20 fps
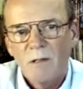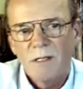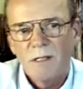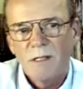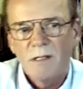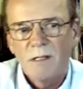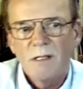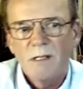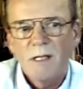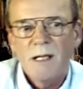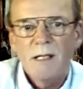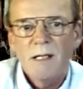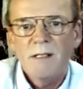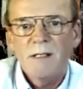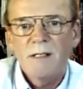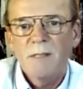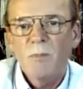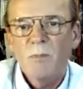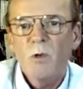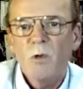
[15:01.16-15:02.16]
more a question
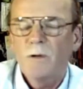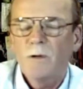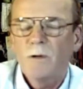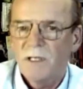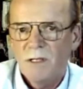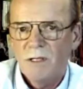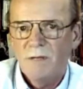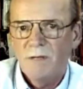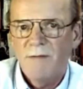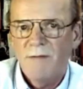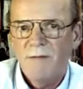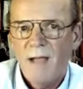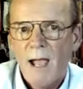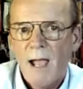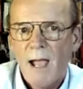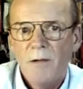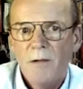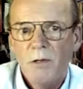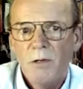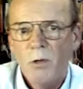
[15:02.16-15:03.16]
of how you're
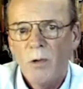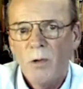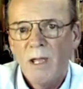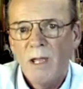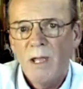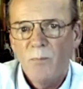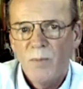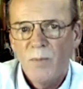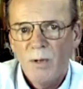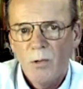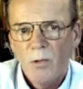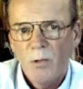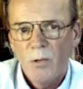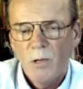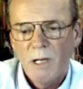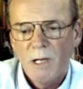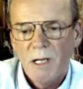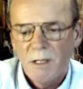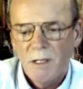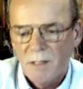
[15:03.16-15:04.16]
employed.
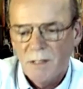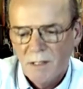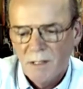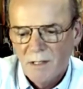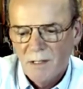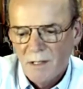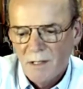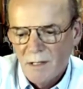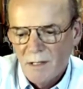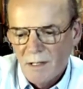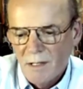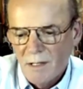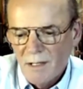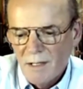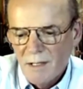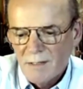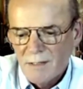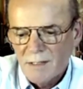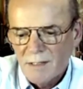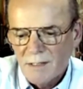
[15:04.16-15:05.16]
So take a
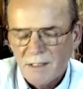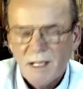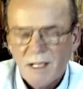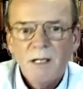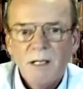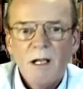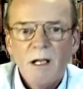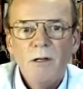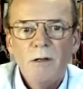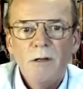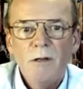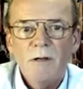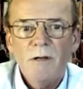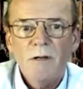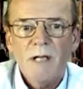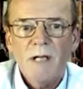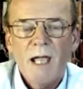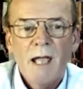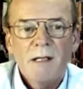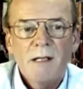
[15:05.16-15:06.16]
look at
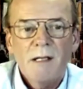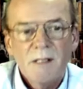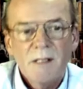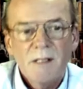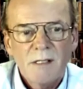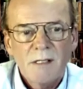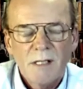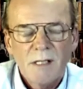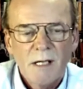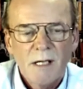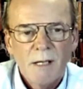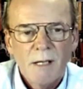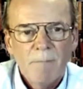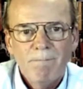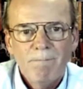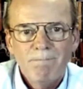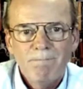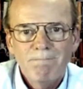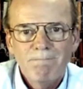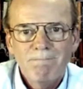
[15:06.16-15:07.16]
the
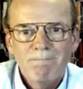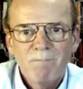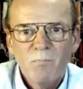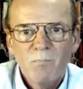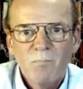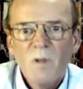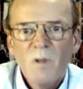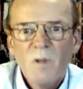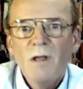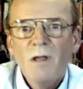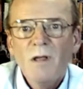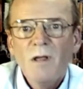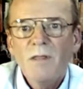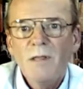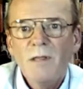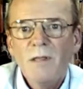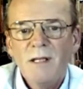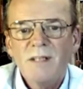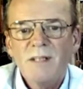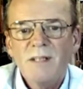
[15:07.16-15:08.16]
list on the right
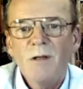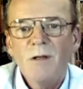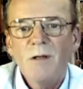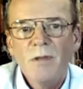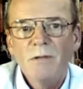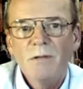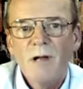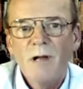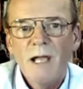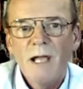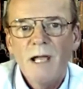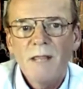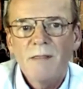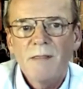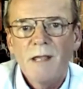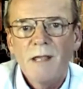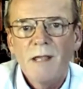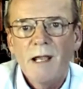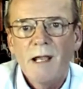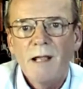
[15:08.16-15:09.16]
there. This is
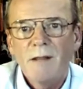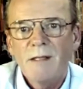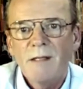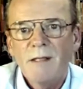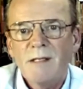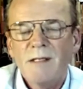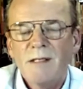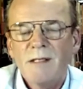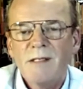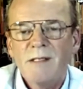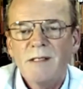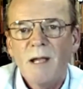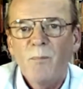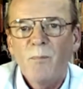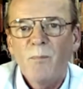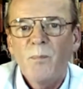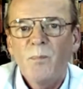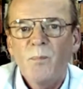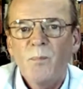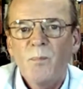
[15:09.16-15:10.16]

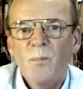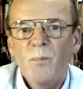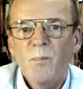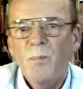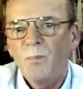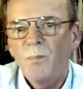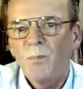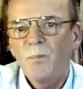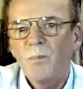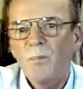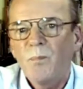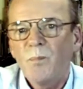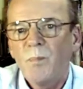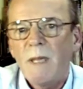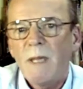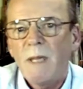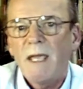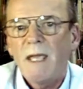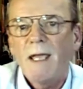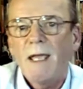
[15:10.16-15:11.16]
picking out
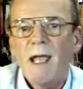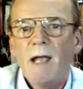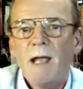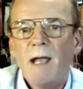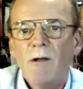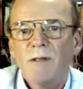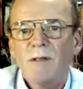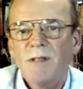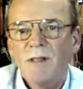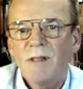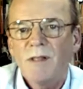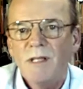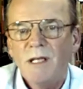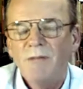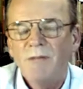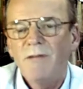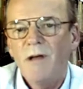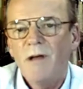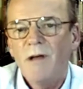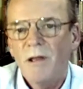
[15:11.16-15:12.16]
the advantages
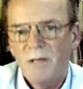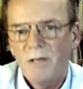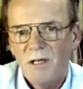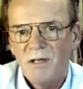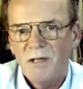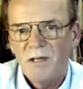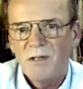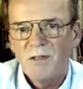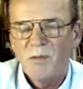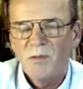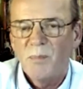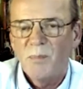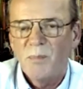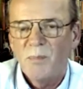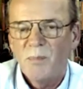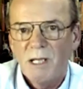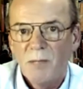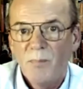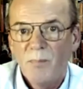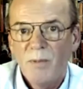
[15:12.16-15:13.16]
of being employed
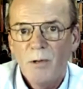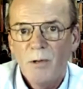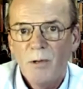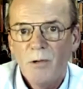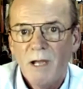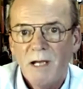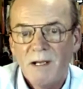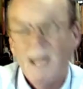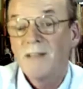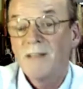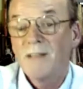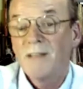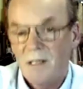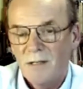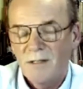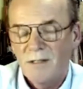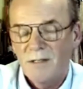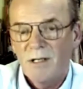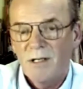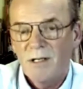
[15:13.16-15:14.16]
as a consultant,
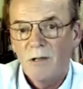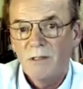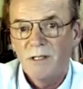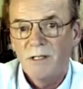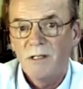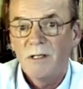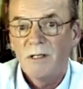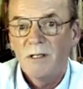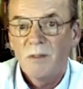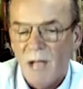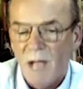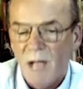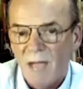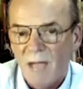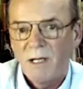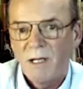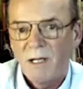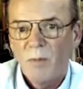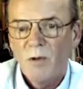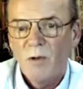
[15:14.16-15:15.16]
having a boss, having
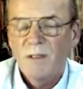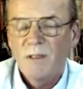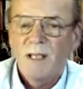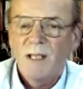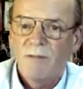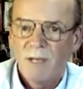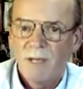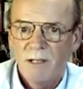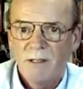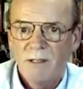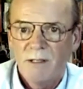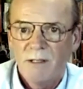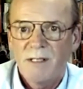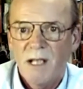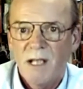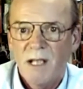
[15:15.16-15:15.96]
a steady job,